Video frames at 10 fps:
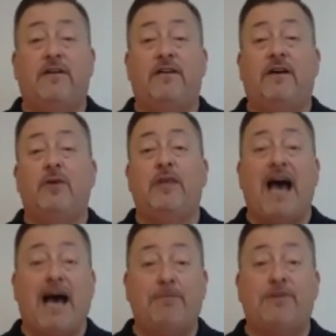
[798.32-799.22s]
with
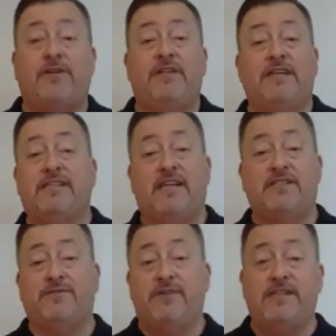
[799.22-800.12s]
optional
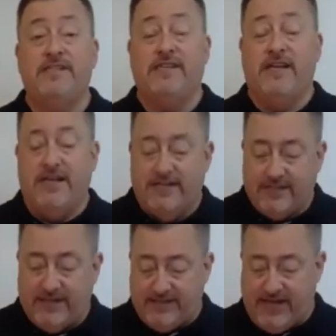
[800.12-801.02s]
accessories
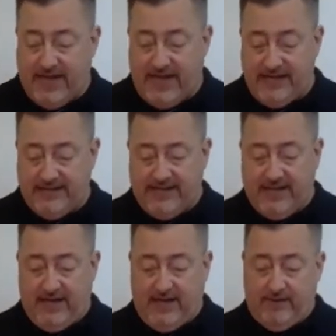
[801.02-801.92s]
such as
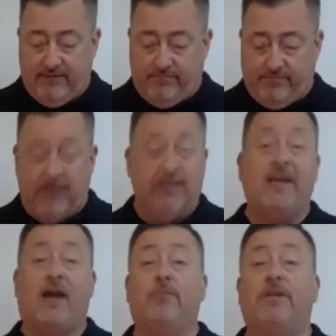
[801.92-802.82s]

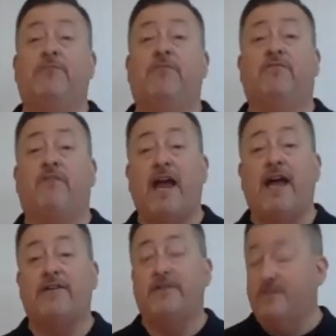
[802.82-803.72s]
polycarbonate
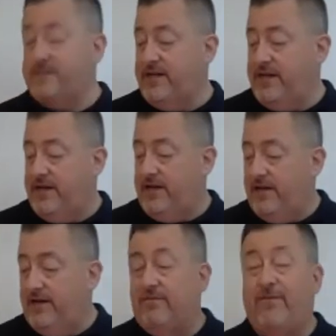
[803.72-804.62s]
refractors.
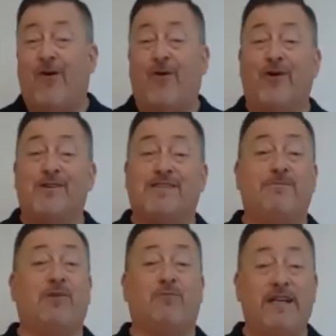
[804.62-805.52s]
For some
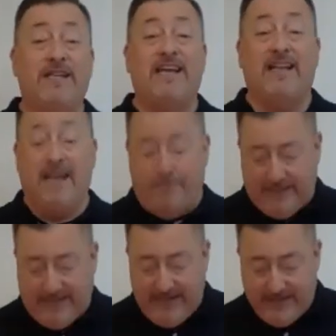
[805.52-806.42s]
of the retail
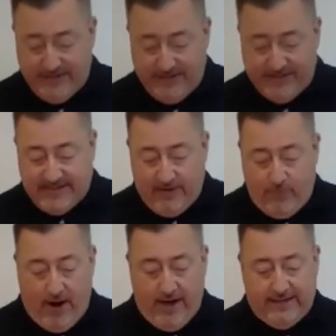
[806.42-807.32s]
applications, they
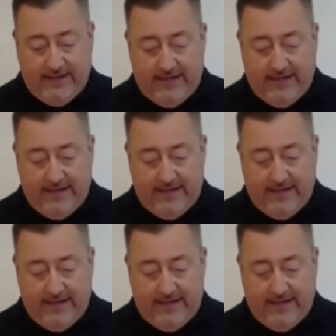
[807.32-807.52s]
want